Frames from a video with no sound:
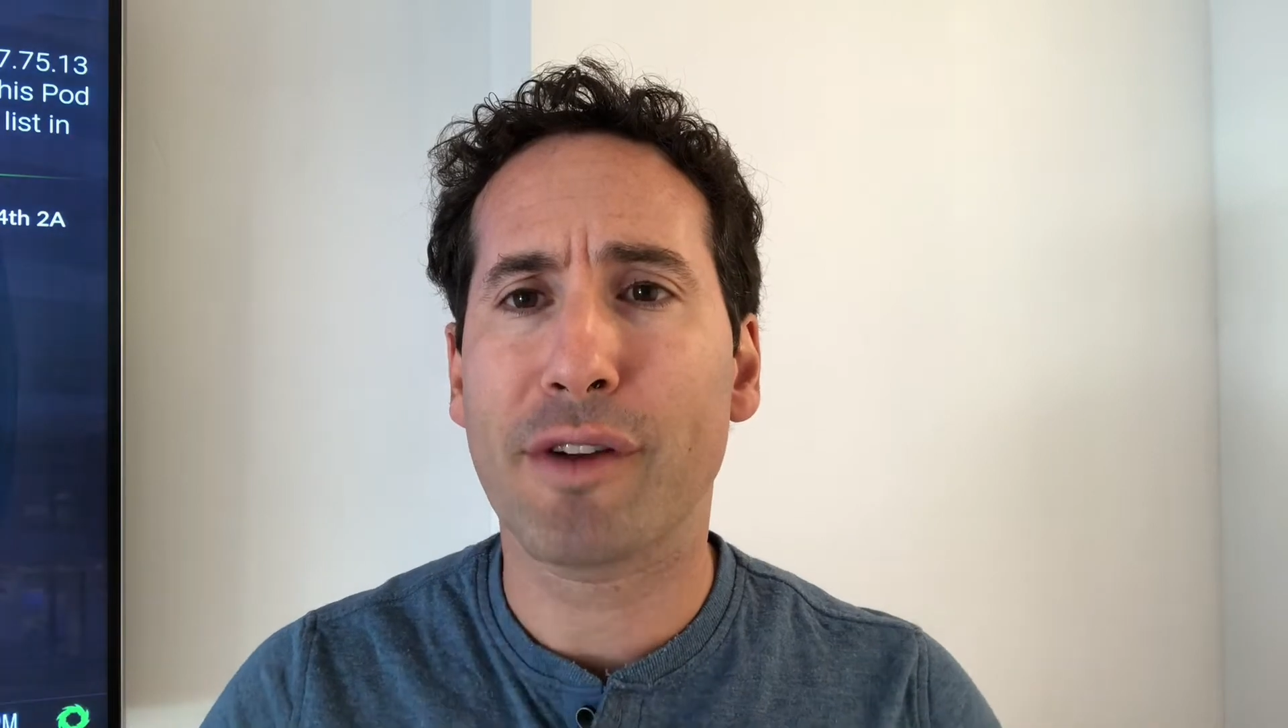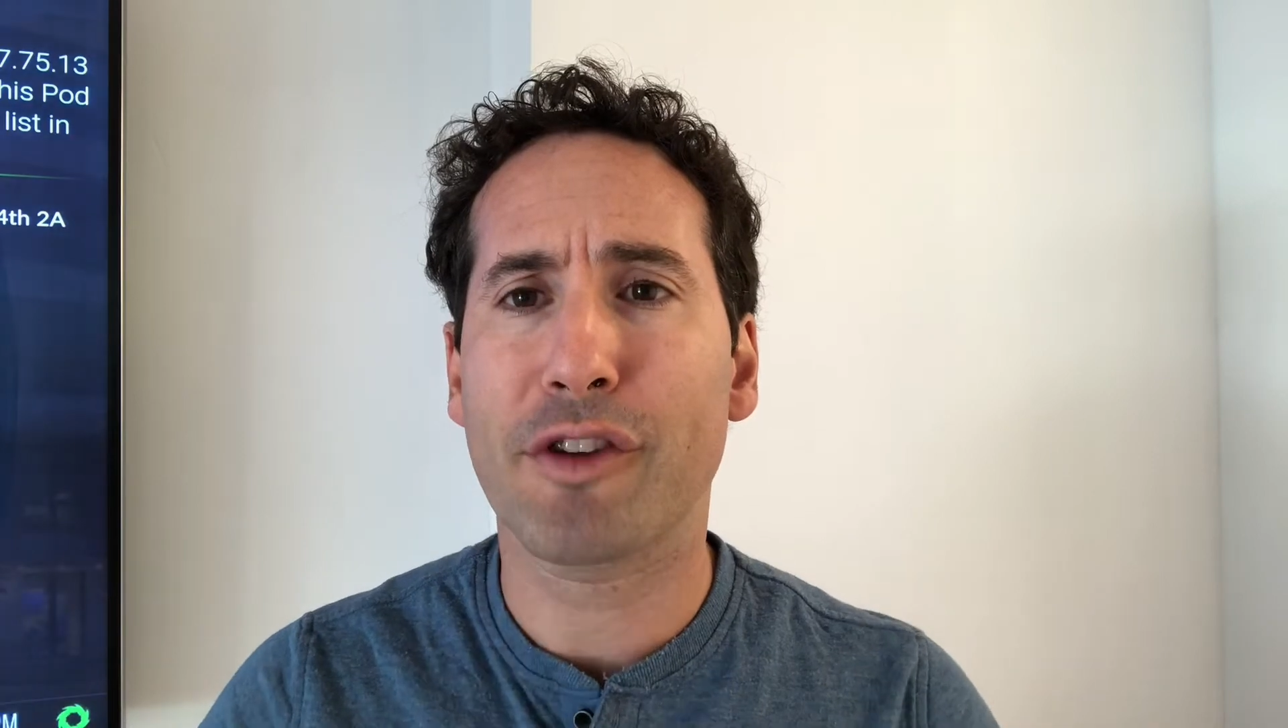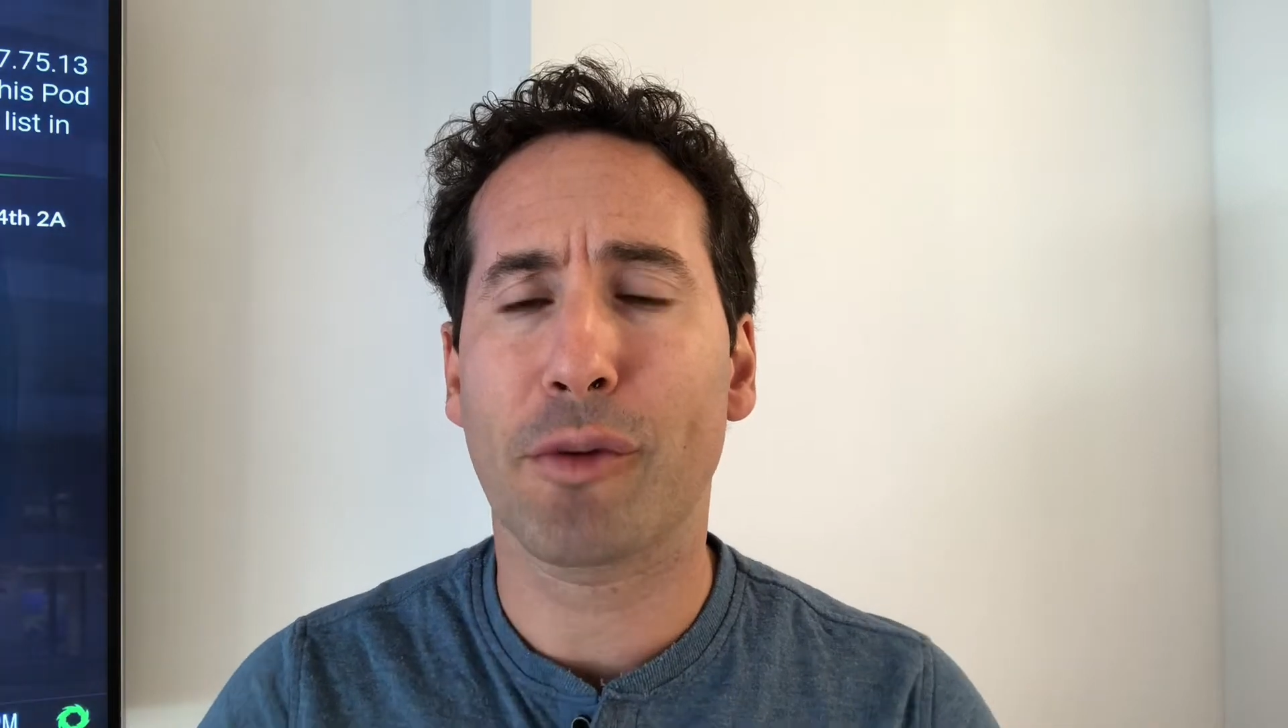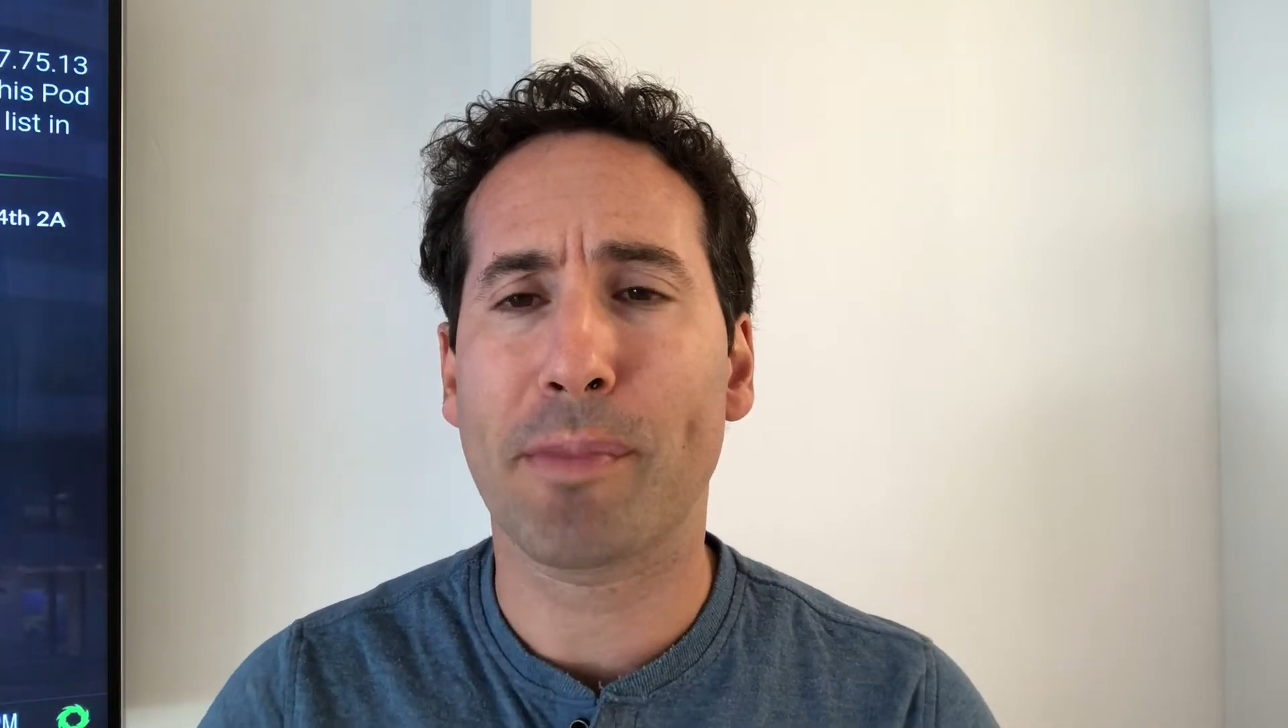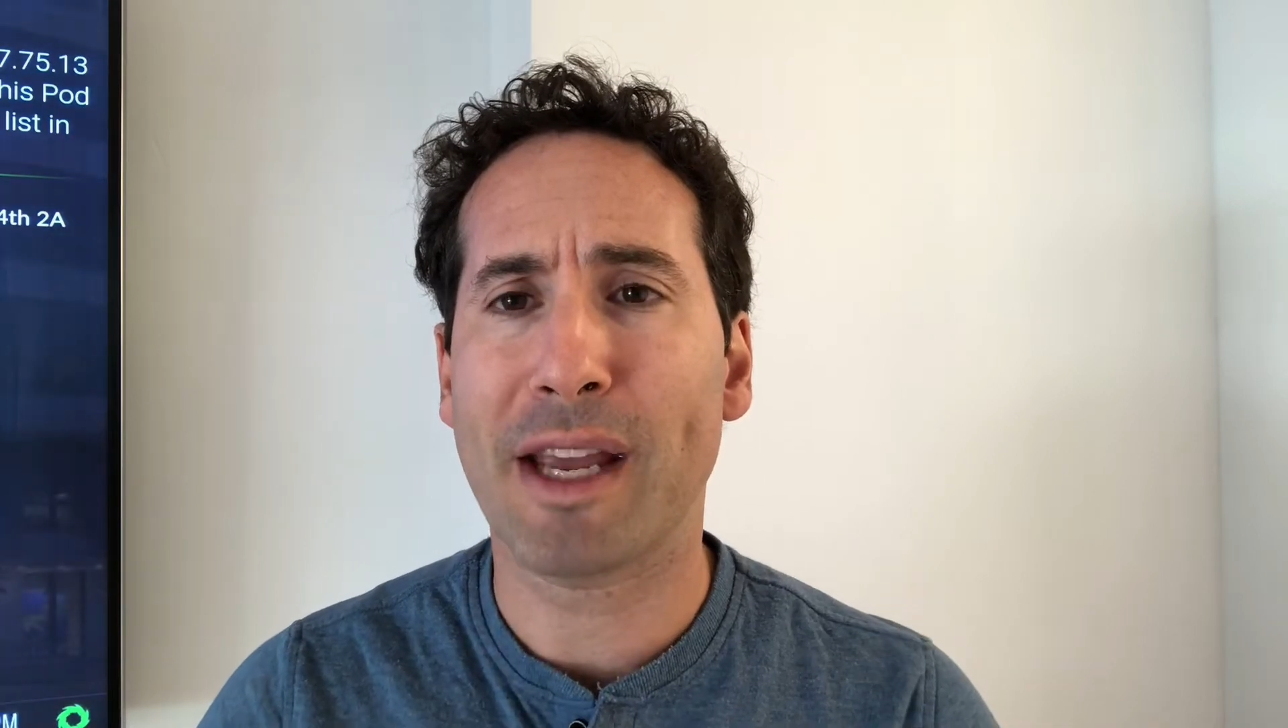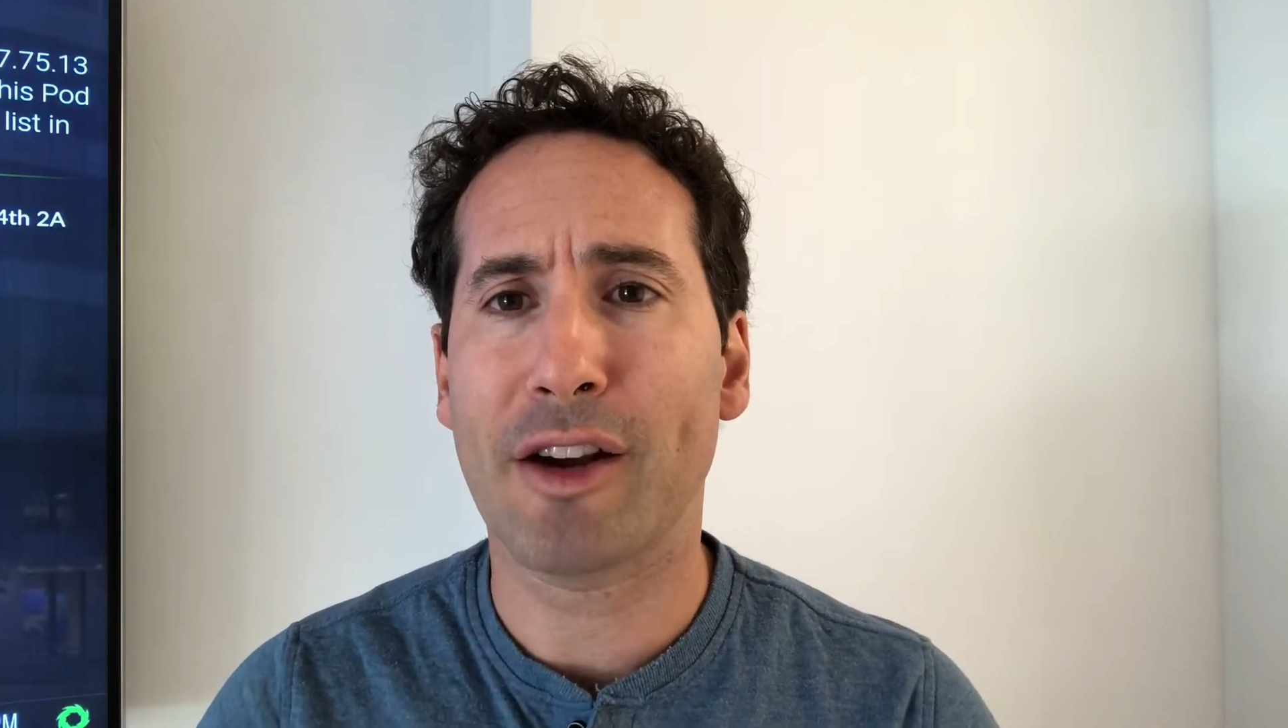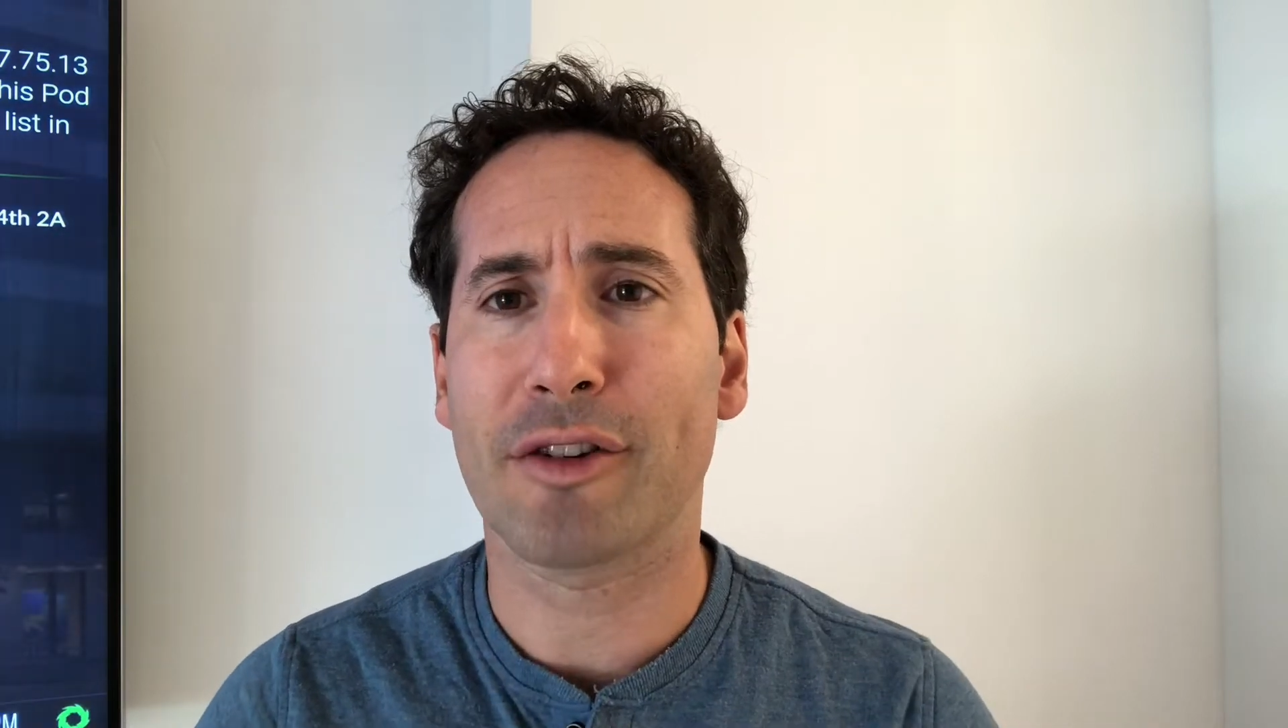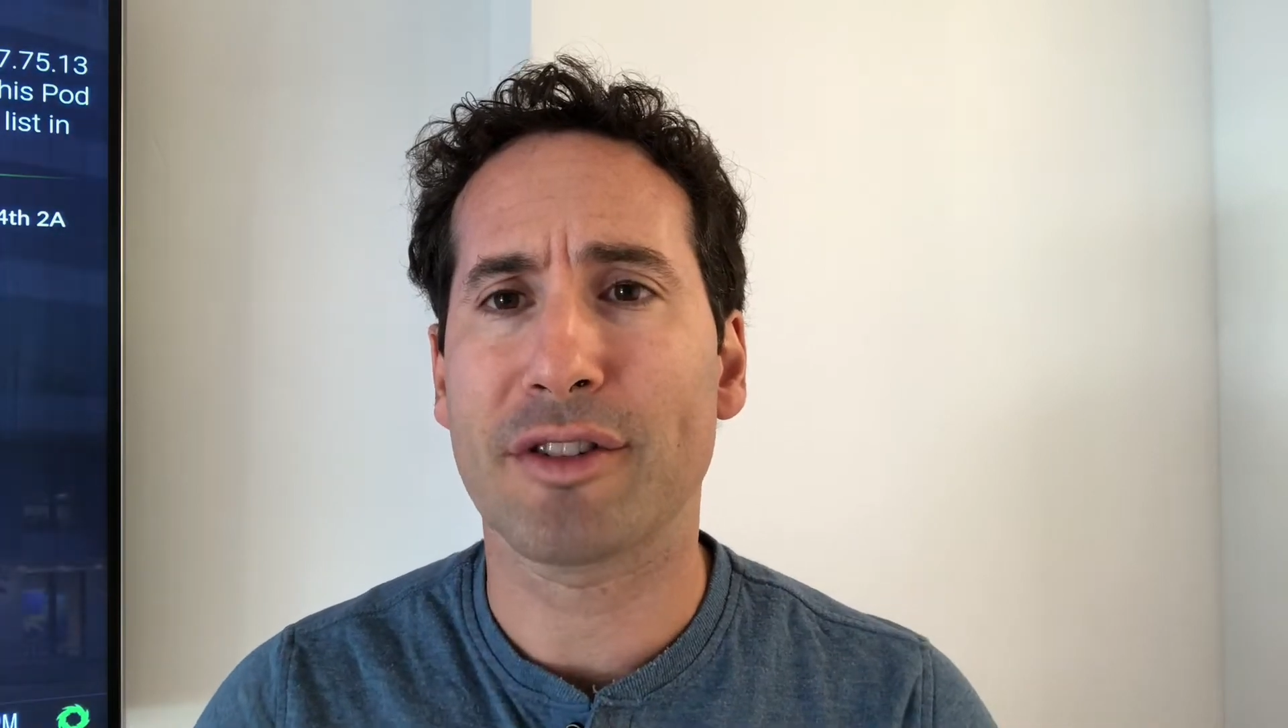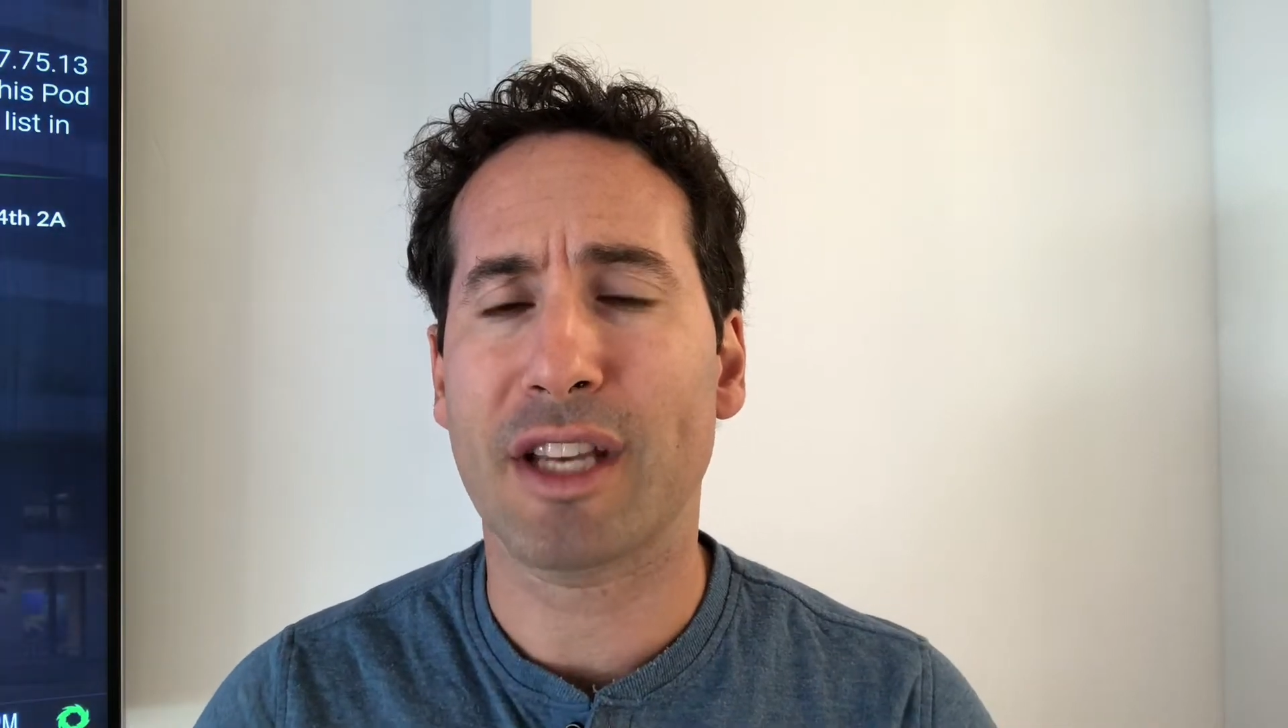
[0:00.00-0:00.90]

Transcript: of your peers